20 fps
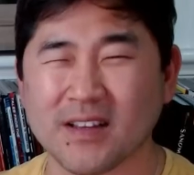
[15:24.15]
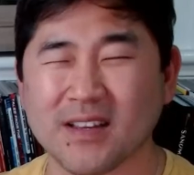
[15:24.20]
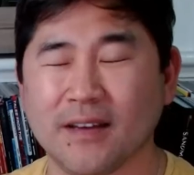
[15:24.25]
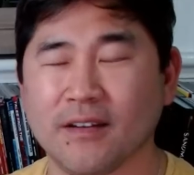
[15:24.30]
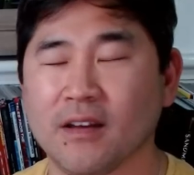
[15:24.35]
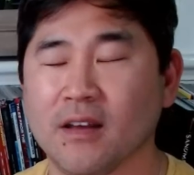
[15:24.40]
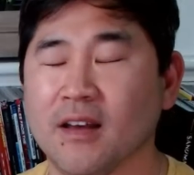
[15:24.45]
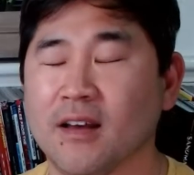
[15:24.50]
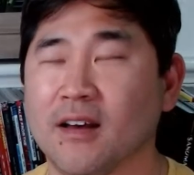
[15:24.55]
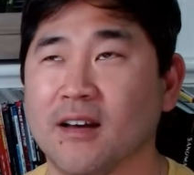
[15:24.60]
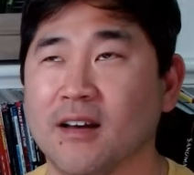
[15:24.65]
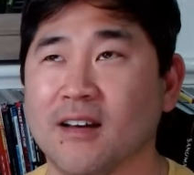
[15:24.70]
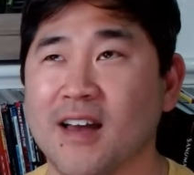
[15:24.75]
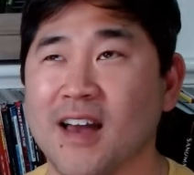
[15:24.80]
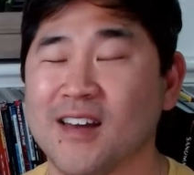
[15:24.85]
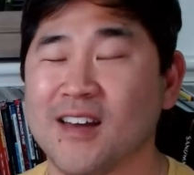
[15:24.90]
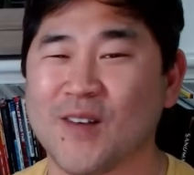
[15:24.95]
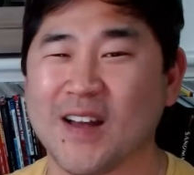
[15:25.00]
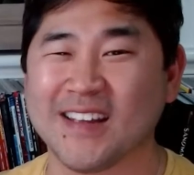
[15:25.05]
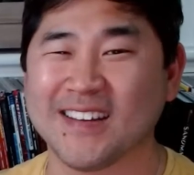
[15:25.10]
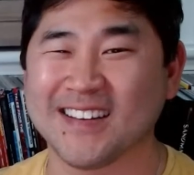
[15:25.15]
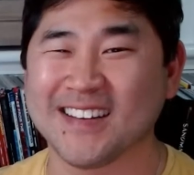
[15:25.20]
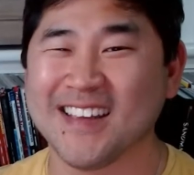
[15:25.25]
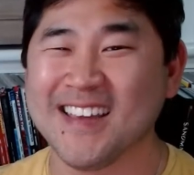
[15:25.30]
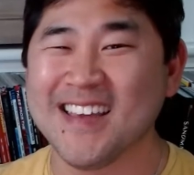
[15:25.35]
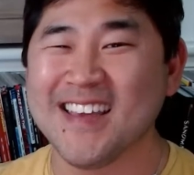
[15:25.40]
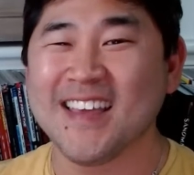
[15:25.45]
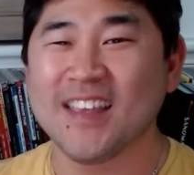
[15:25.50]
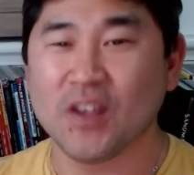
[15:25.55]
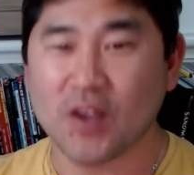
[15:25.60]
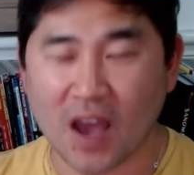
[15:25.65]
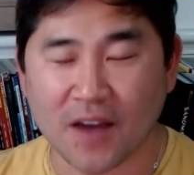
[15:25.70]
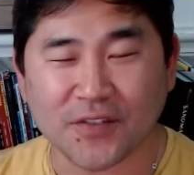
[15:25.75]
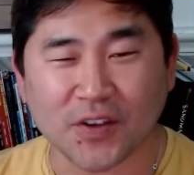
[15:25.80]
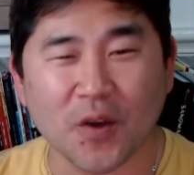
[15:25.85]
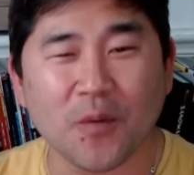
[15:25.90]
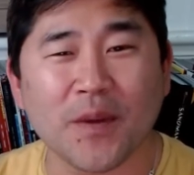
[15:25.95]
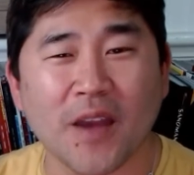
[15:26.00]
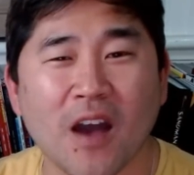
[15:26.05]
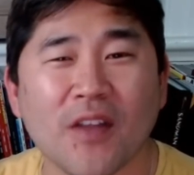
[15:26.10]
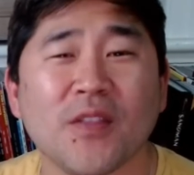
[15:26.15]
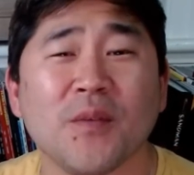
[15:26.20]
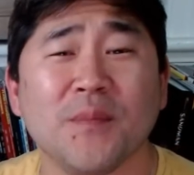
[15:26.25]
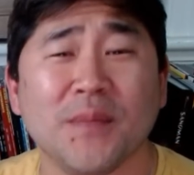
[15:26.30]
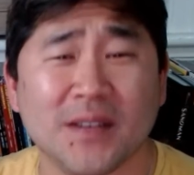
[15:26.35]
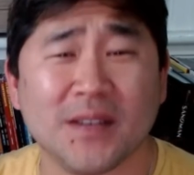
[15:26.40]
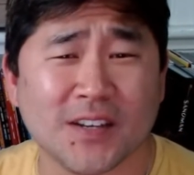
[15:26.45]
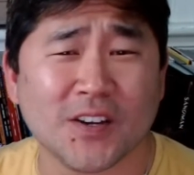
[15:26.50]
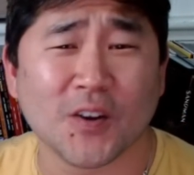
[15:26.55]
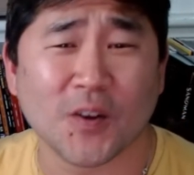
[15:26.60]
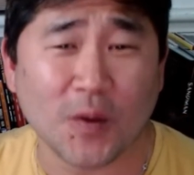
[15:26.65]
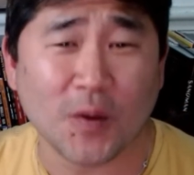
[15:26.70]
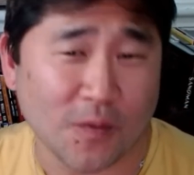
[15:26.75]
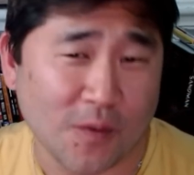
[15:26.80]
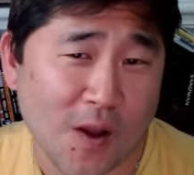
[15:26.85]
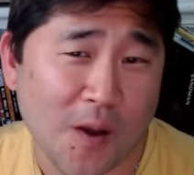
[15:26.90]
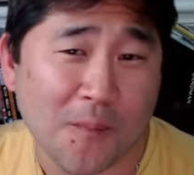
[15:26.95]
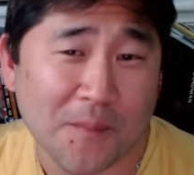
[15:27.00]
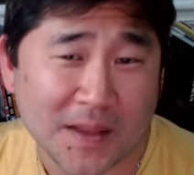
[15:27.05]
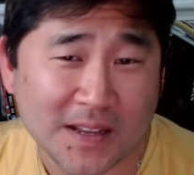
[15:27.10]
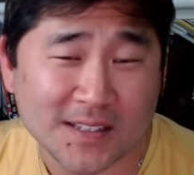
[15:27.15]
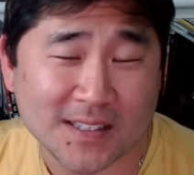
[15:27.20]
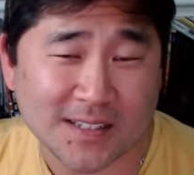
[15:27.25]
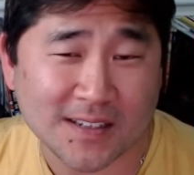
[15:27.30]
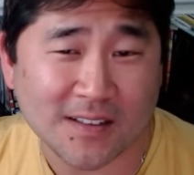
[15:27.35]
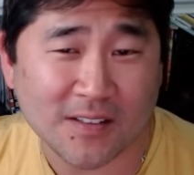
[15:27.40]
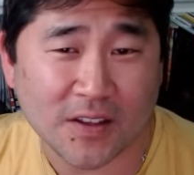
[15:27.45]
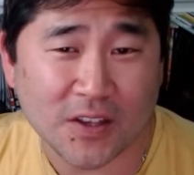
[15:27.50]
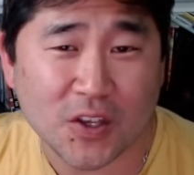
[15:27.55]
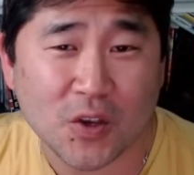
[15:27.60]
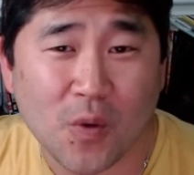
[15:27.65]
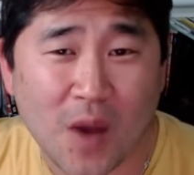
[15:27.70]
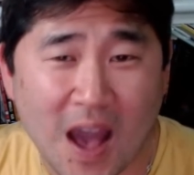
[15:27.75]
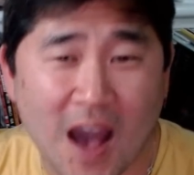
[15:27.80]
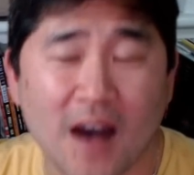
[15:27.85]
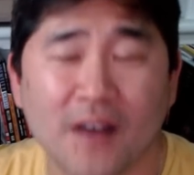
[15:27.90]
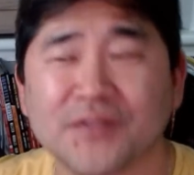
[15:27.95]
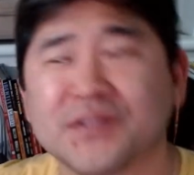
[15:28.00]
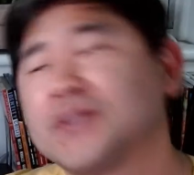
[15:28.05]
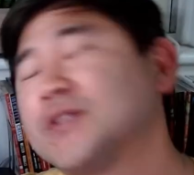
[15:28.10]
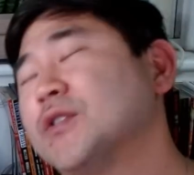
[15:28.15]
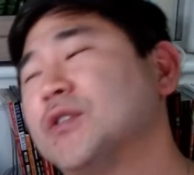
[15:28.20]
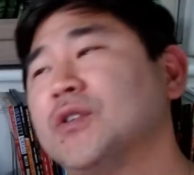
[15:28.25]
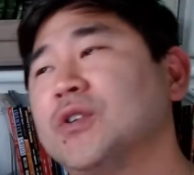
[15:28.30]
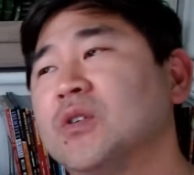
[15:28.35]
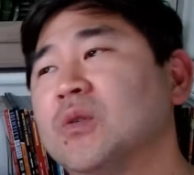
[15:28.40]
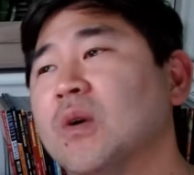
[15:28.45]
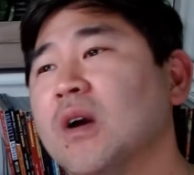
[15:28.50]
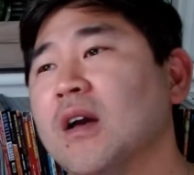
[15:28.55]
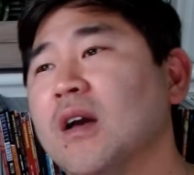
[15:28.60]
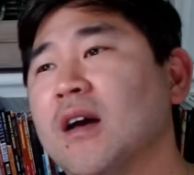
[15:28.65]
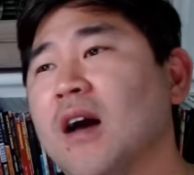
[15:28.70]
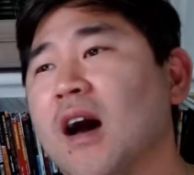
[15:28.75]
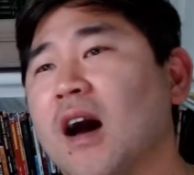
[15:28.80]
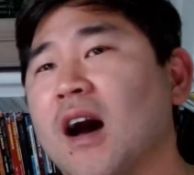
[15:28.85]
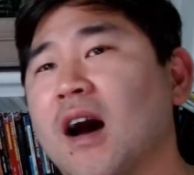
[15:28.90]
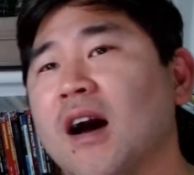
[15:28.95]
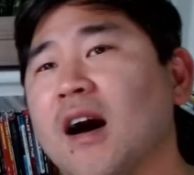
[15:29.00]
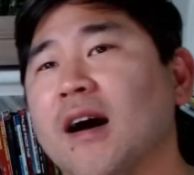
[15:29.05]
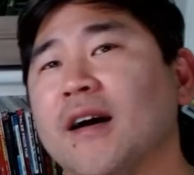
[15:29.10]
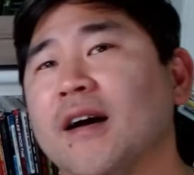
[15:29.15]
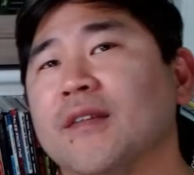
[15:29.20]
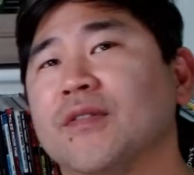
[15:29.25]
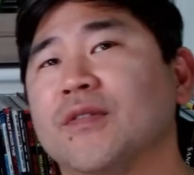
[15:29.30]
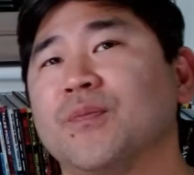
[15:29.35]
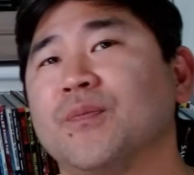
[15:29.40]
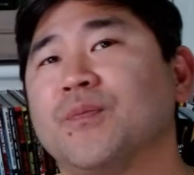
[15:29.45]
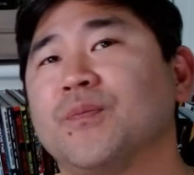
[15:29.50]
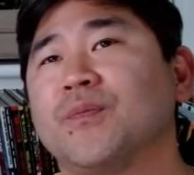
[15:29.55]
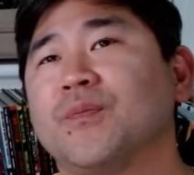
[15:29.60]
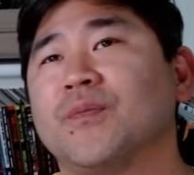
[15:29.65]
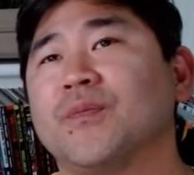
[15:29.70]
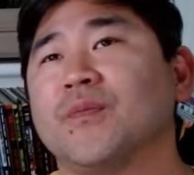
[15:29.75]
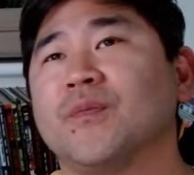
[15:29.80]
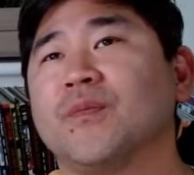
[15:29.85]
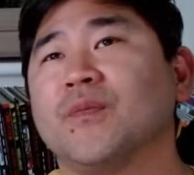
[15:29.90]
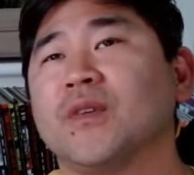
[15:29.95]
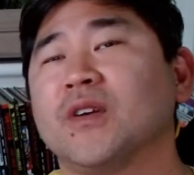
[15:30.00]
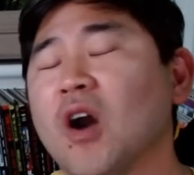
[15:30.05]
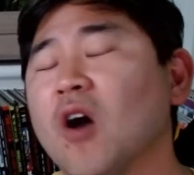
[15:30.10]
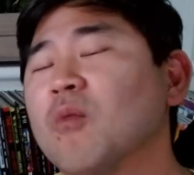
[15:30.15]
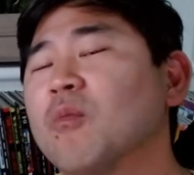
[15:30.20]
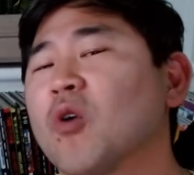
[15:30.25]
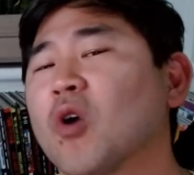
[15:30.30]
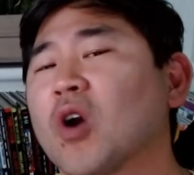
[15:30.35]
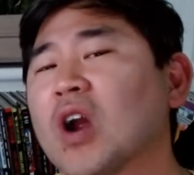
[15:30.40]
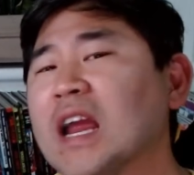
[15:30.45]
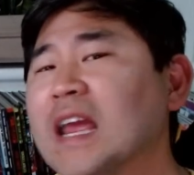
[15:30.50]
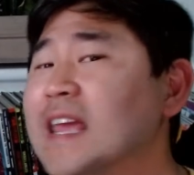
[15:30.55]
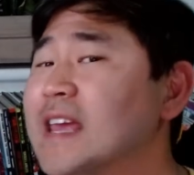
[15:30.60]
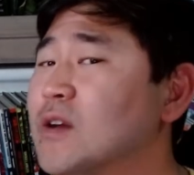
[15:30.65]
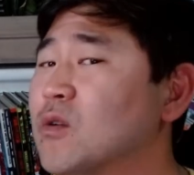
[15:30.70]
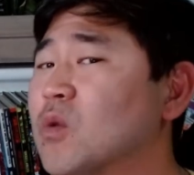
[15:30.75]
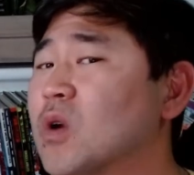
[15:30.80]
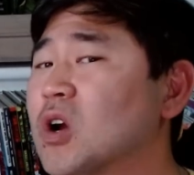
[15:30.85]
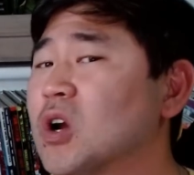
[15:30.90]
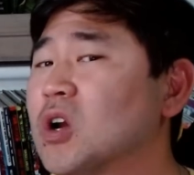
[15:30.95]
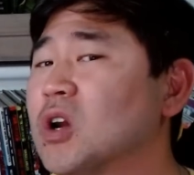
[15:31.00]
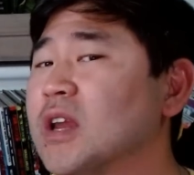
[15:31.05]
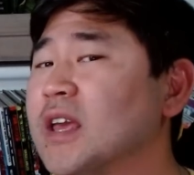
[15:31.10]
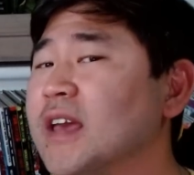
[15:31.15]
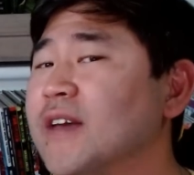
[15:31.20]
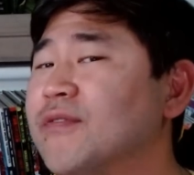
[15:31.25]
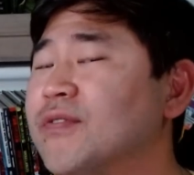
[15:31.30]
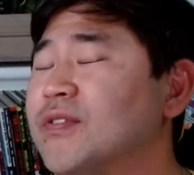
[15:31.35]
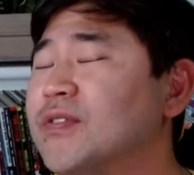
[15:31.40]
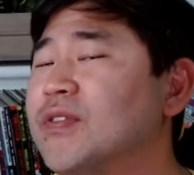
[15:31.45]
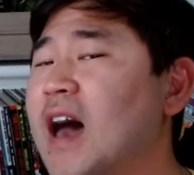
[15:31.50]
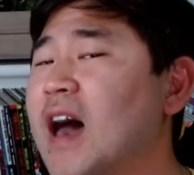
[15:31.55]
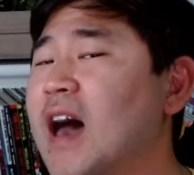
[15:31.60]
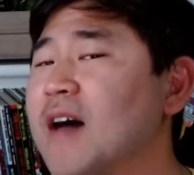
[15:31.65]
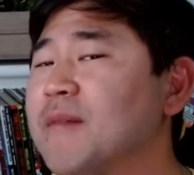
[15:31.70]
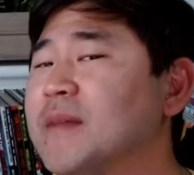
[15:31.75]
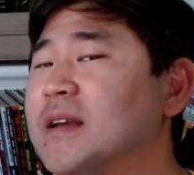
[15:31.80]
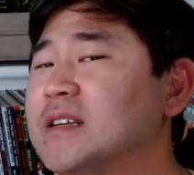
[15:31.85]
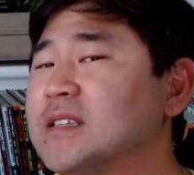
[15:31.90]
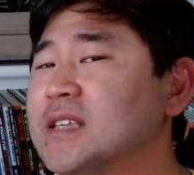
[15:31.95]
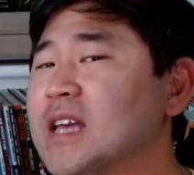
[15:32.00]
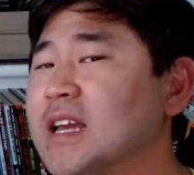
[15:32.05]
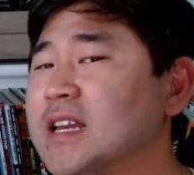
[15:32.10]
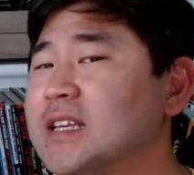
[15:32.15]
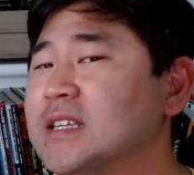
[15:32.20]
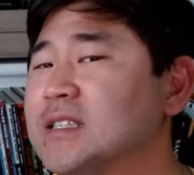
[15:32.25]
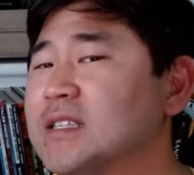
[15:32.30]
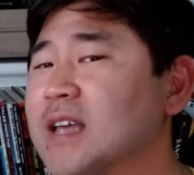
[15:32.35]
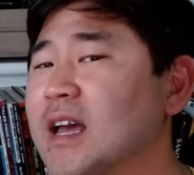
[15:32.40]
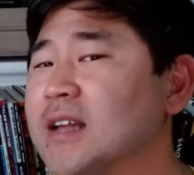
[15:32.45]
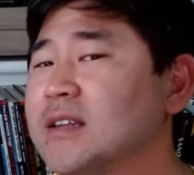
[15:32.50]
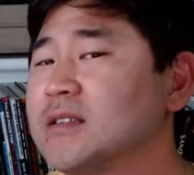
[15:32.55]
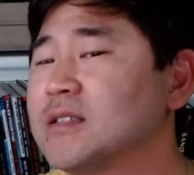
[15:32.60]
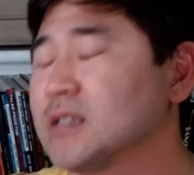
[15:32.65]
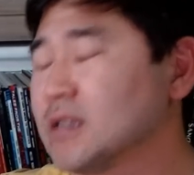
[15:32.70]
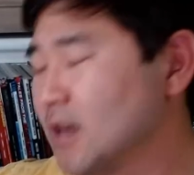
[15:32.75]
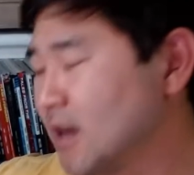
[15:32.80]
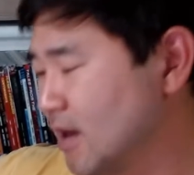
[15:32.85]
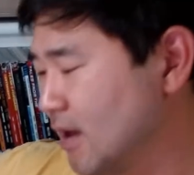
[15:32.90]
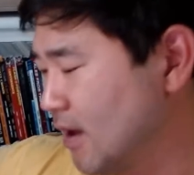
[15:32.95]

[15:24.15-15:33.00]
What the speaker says: You have to go beyond the material realm, basically. You have to go more inward, if that makes any sense.